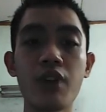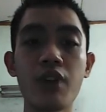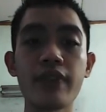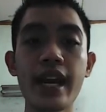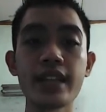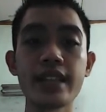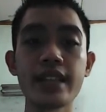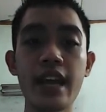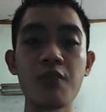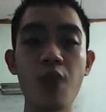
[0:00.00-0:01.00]
x and
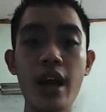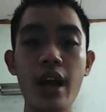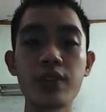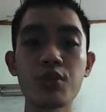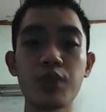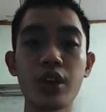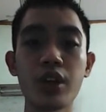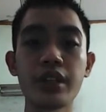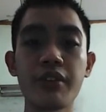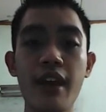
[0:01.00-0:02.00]
y to plot the
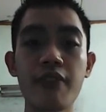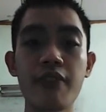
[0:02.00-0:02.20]
graph.